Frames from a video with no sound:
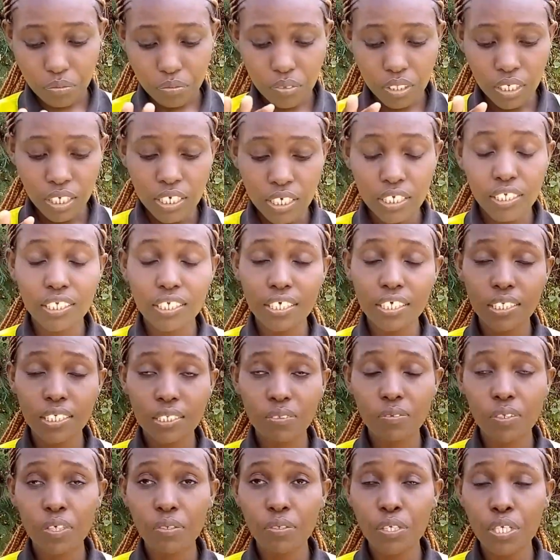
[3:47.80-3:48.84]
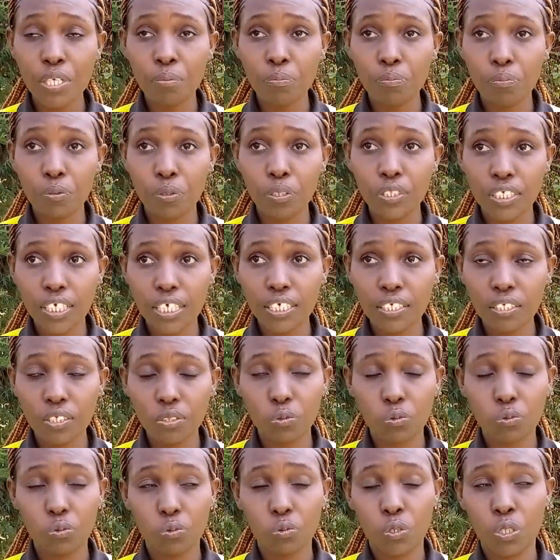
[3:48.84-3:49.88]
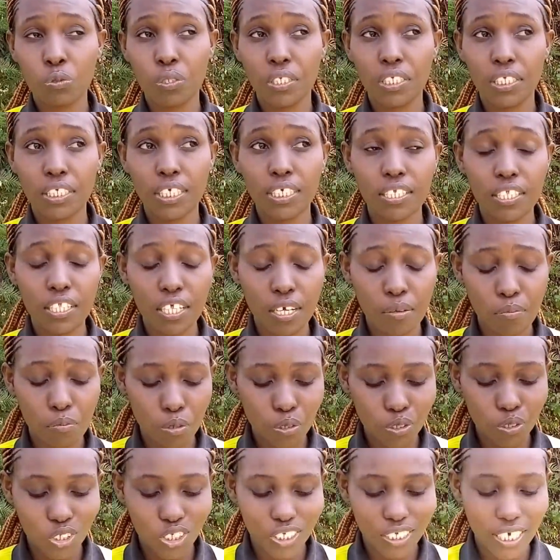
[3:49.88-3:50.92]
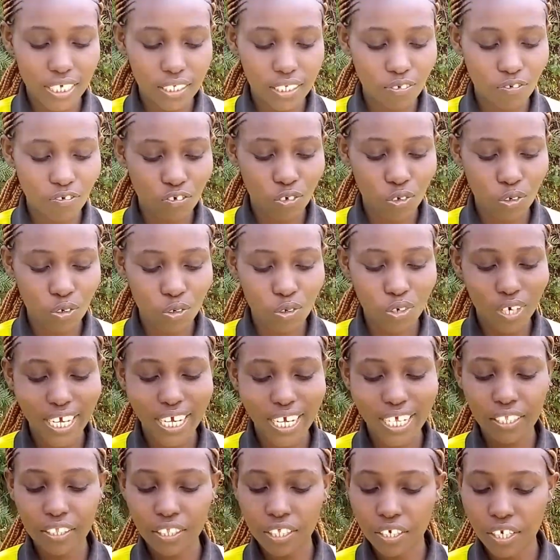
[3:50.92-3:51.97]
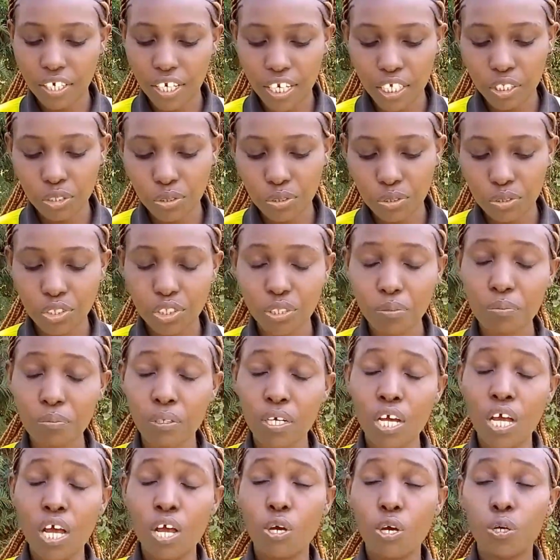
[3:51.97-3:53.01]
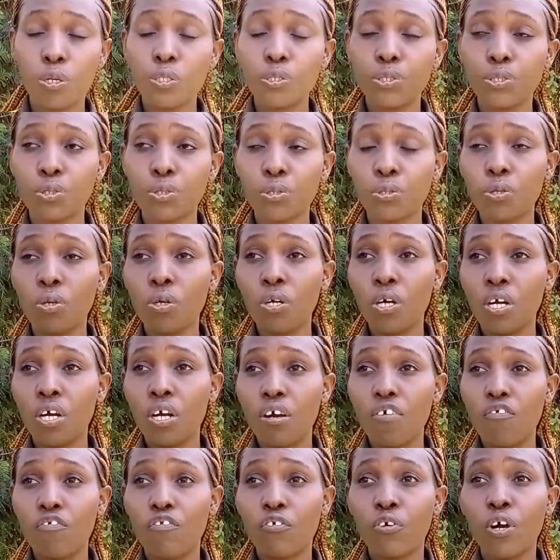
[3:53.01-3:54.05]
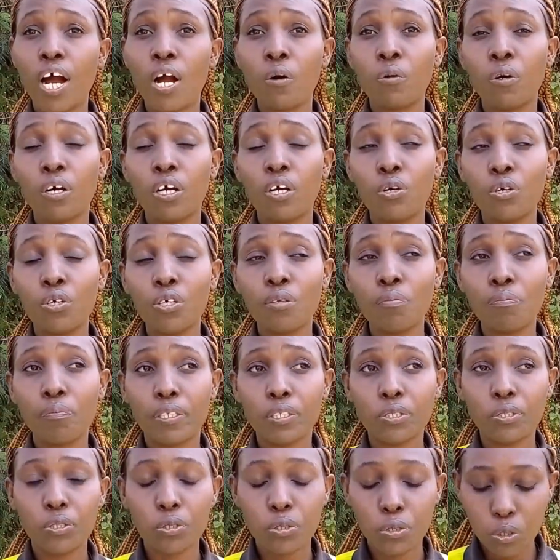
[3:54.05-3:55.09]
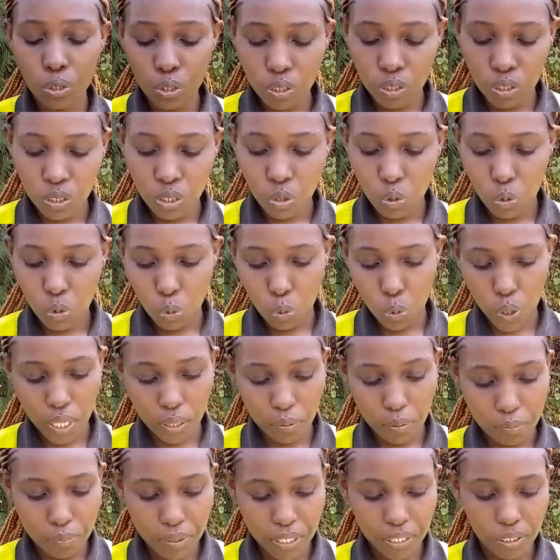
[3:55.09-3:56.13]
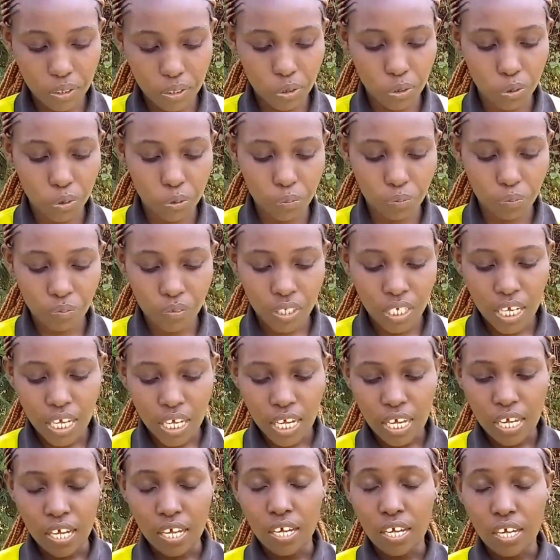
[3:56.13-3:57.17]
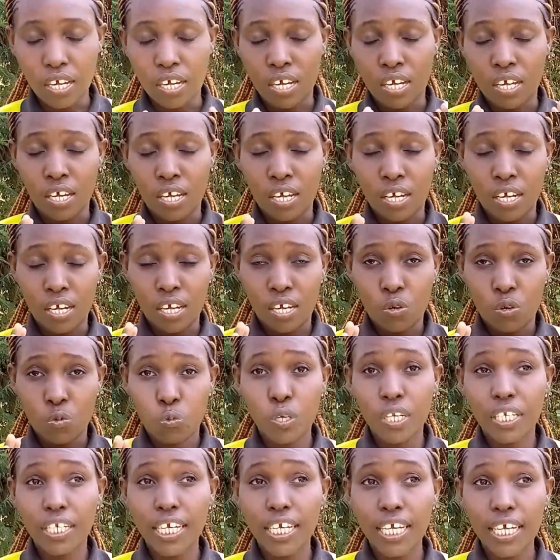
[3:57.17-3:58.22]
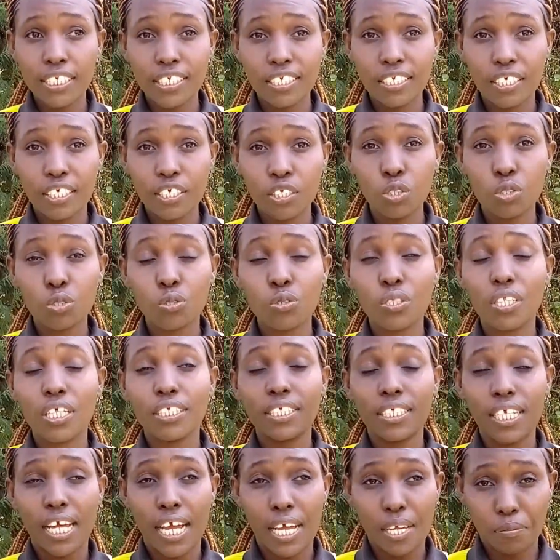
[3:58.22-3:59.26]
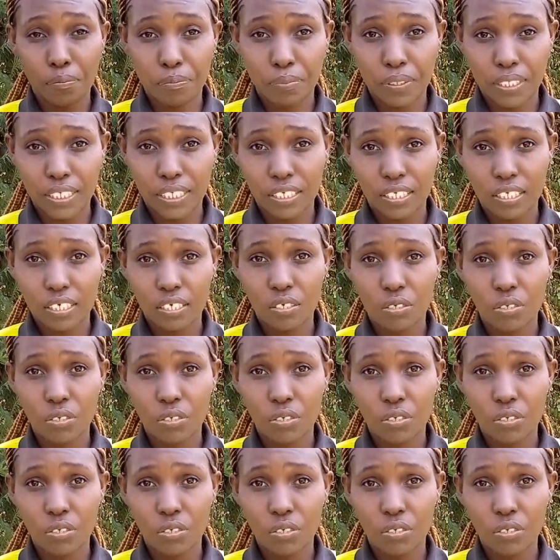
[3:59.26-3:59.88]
it is very important when we set them, not just for healthy relationship, also for our own personal well-being. So we'll get into the types,